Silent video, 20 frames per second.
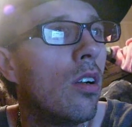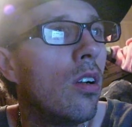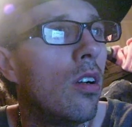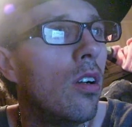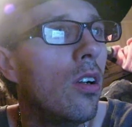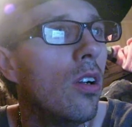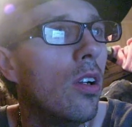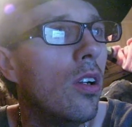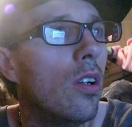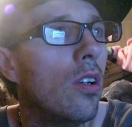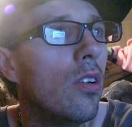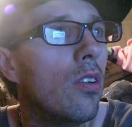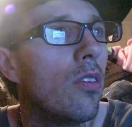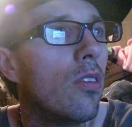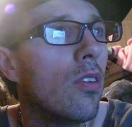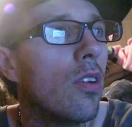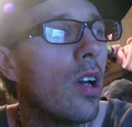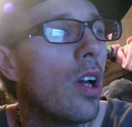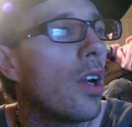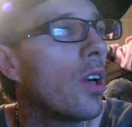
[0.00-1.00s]
Uh, there's a
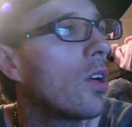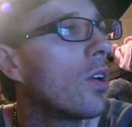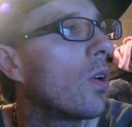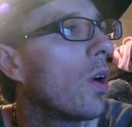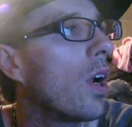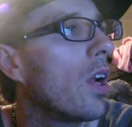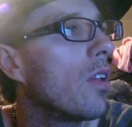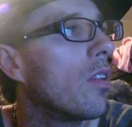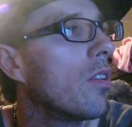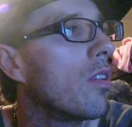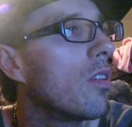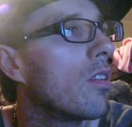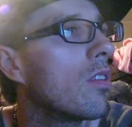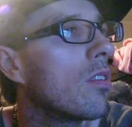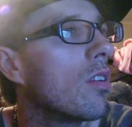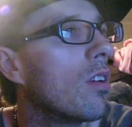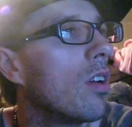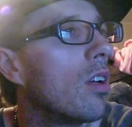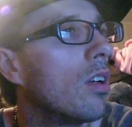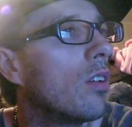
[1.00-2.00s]
lot of crazy
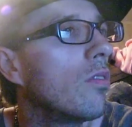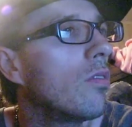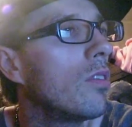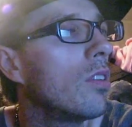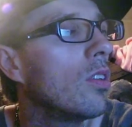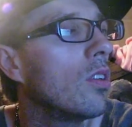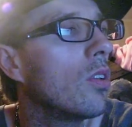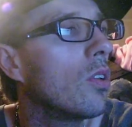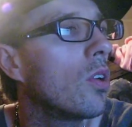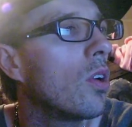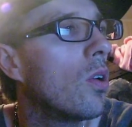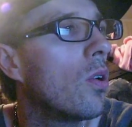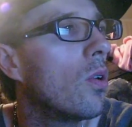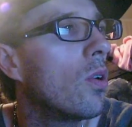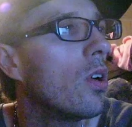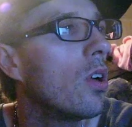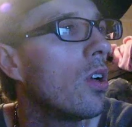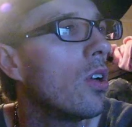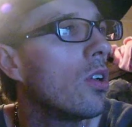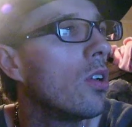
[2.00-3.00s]
stuff, you know, going
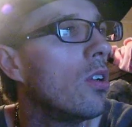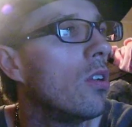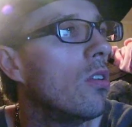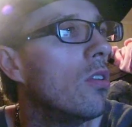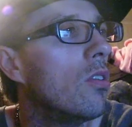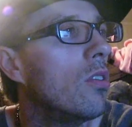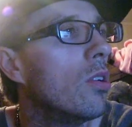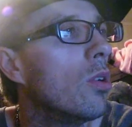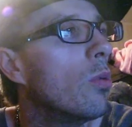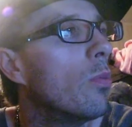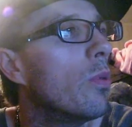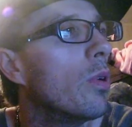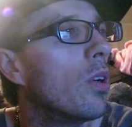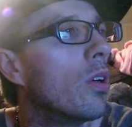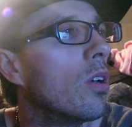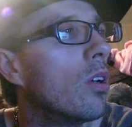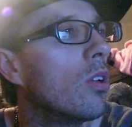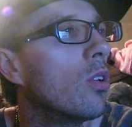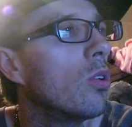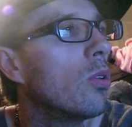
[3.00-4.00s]
on YouTube and
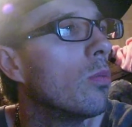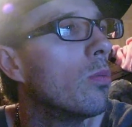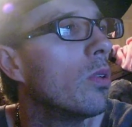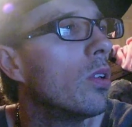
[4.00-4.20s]
all that.